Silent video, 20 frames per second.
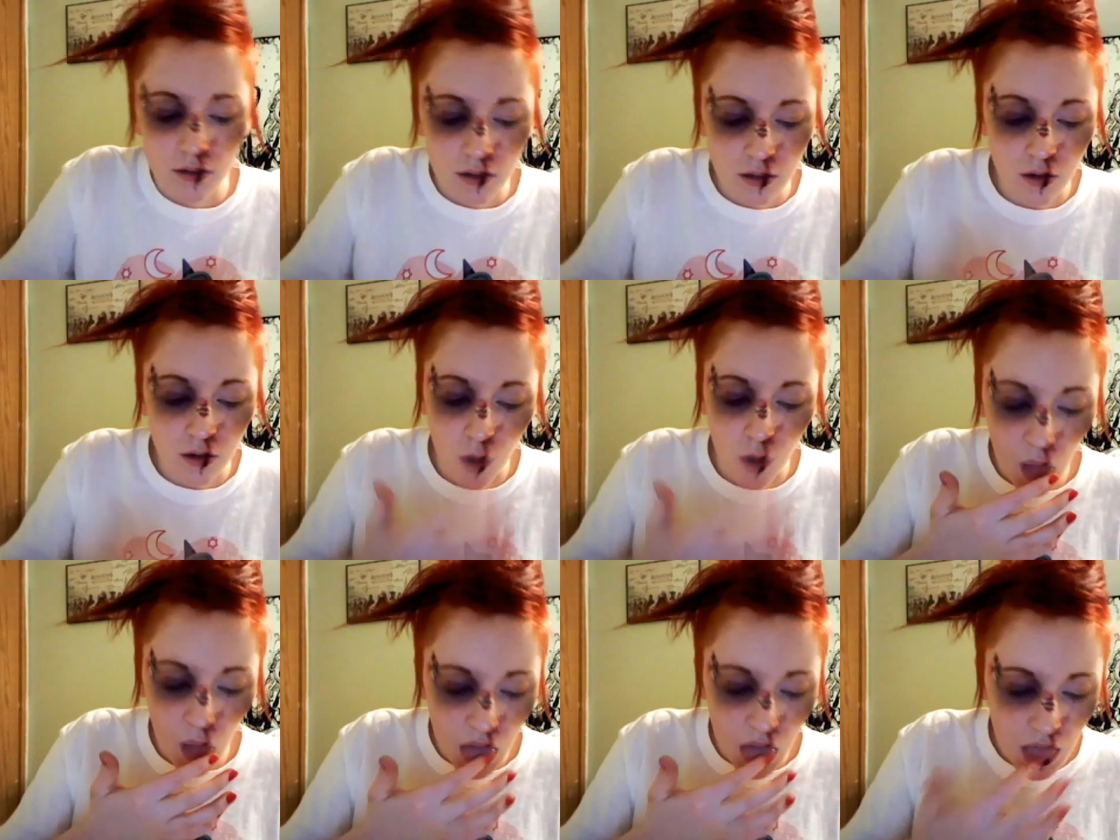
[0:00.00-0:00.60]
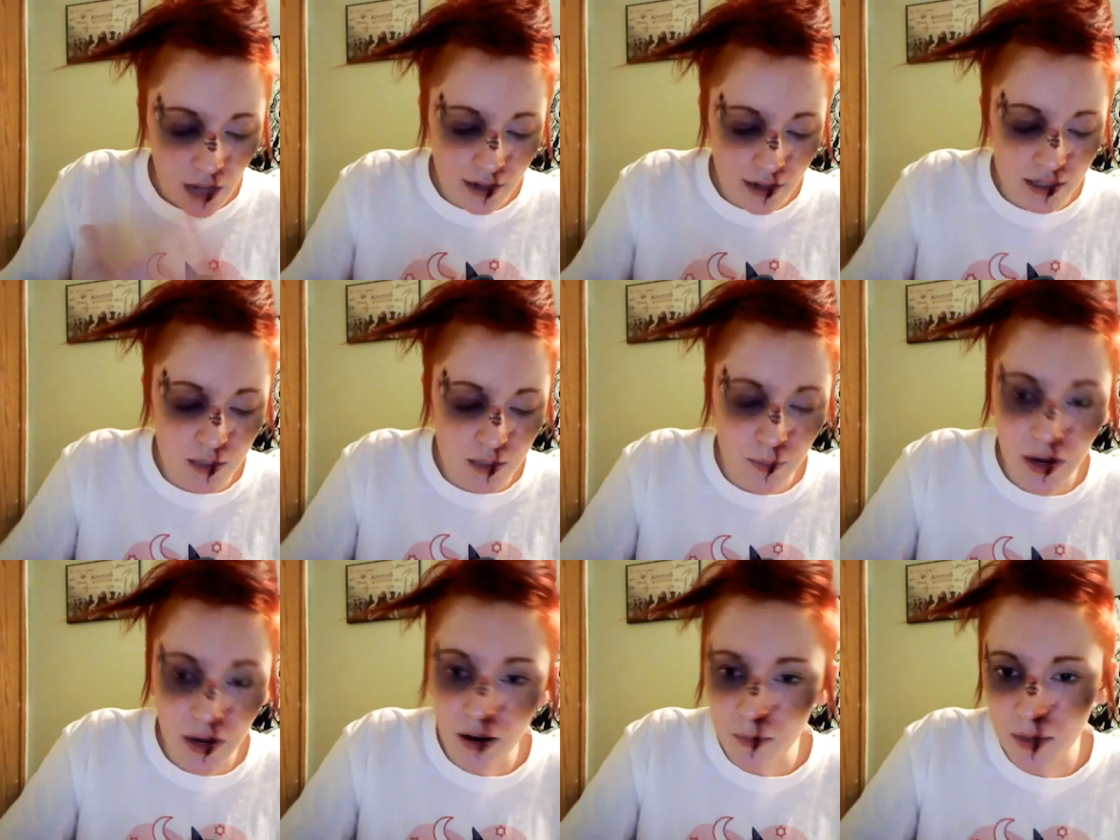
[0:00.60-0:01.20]
You know,
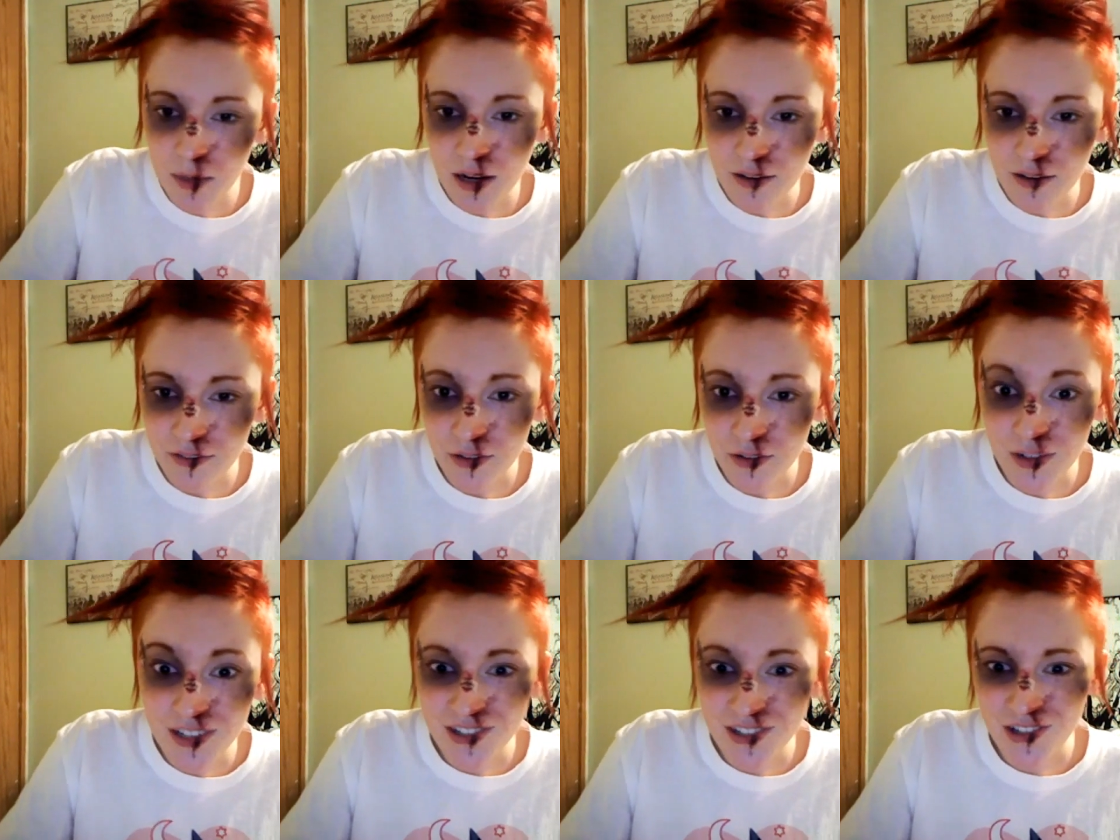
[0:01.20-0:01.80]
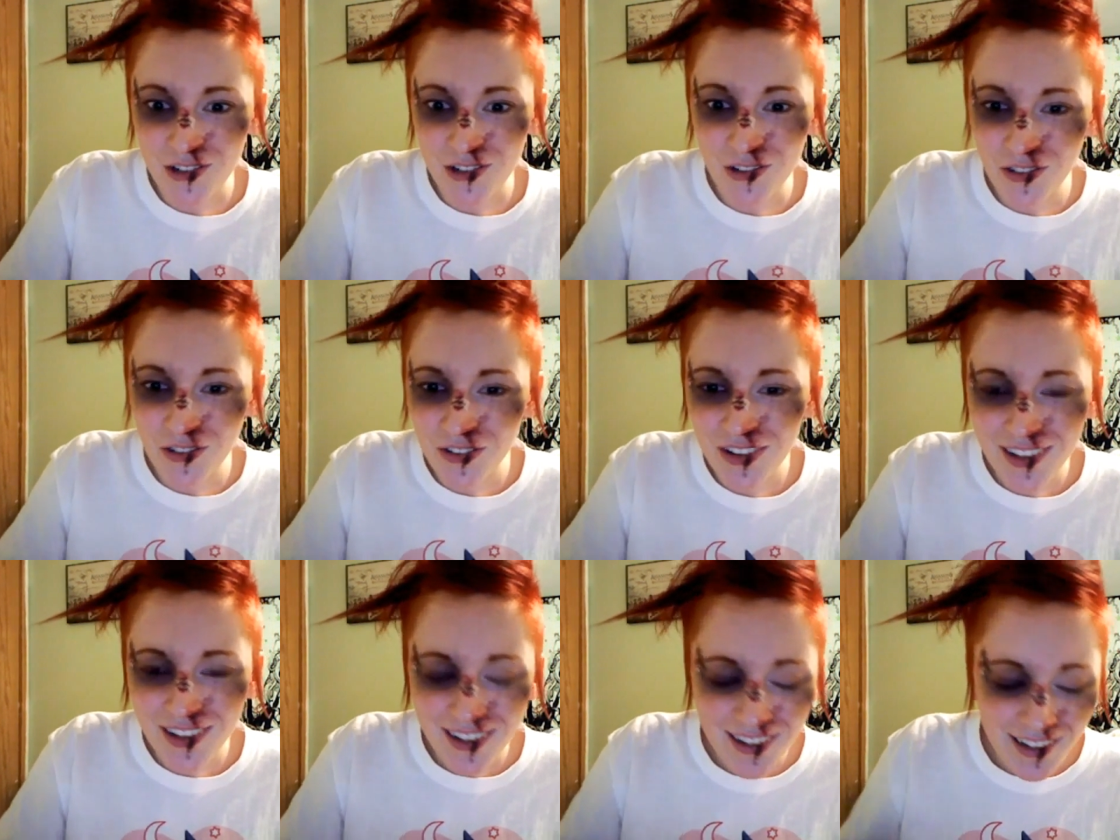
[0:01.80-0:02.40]
experiment if you need to.
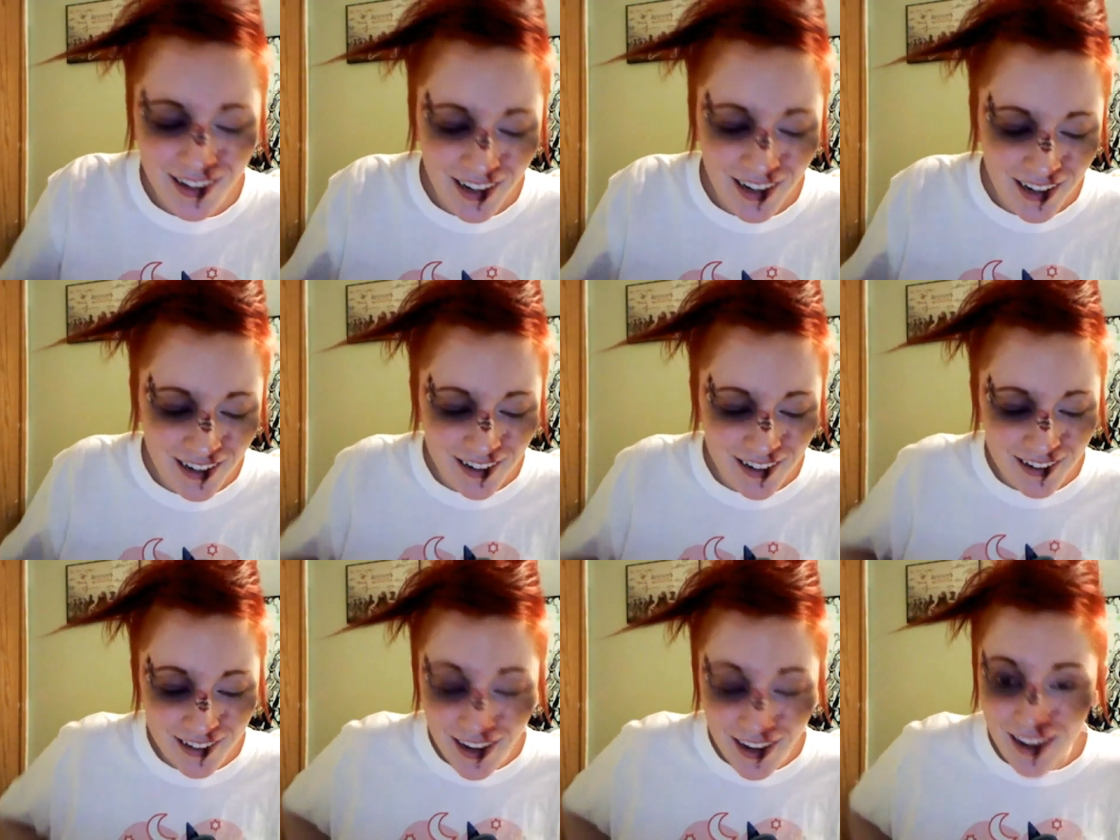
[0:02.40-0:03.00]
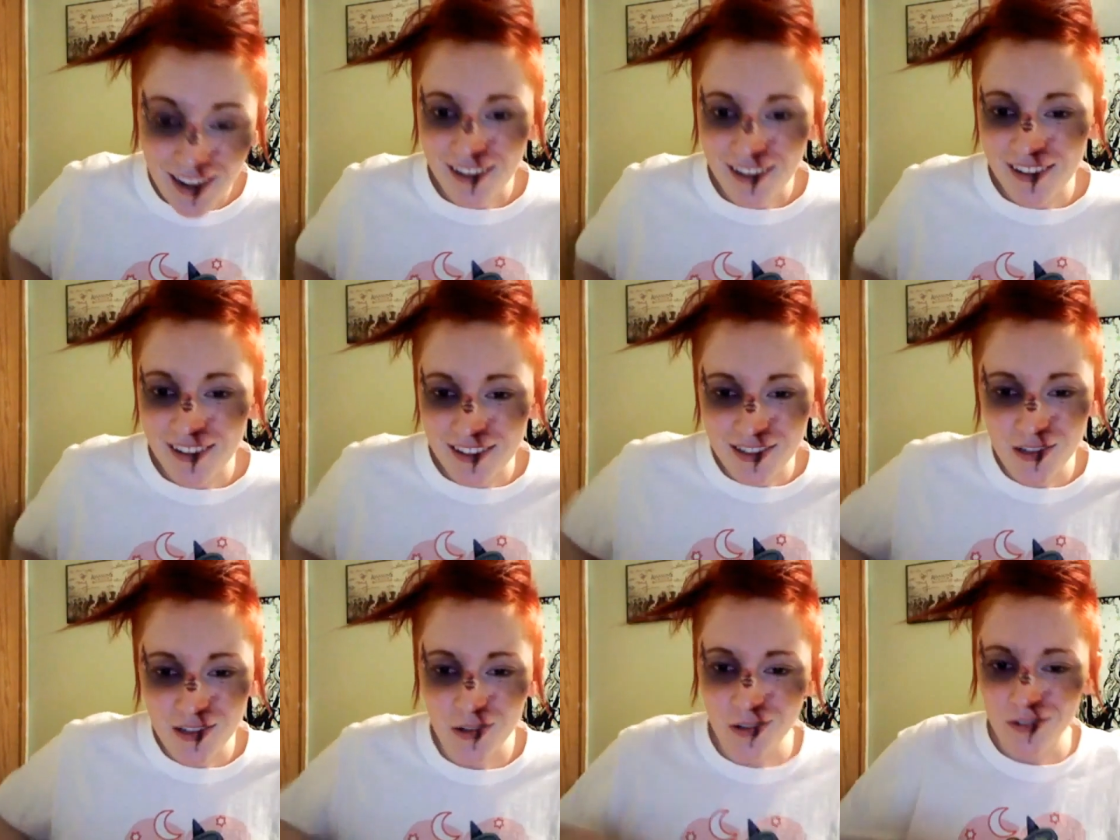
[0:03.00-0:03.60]
And yeah,
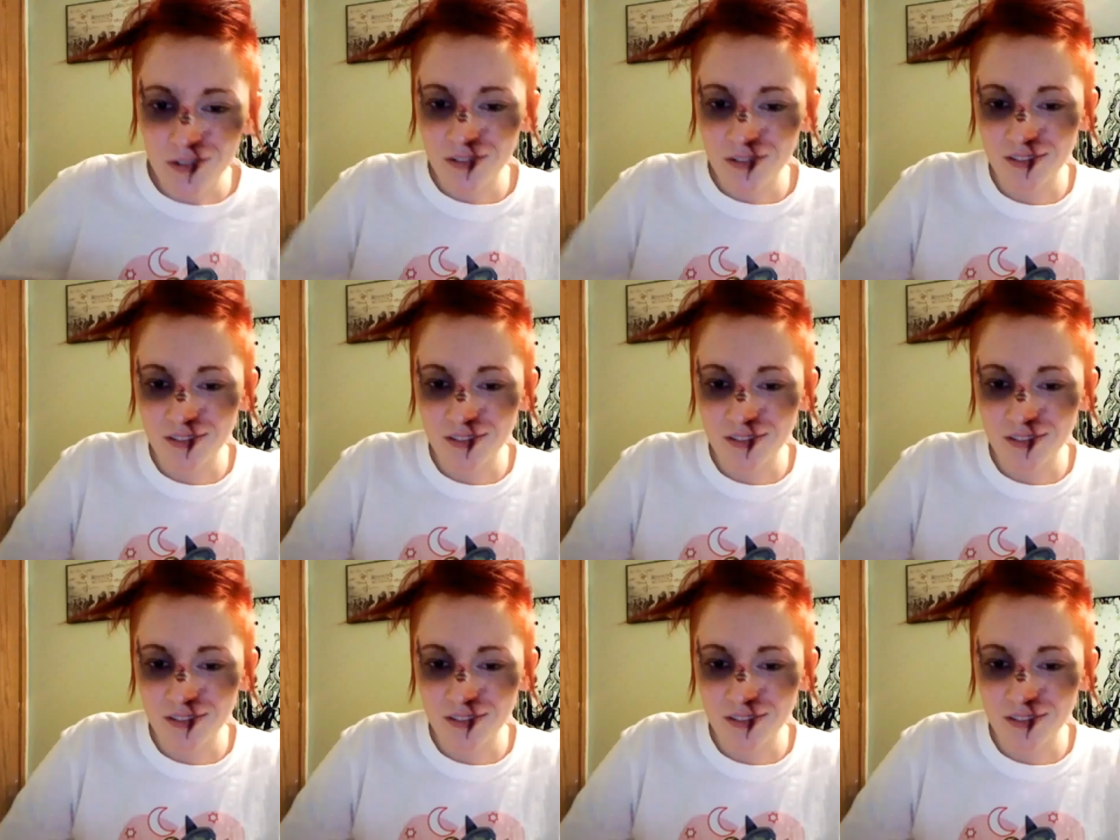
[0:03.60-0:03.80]
so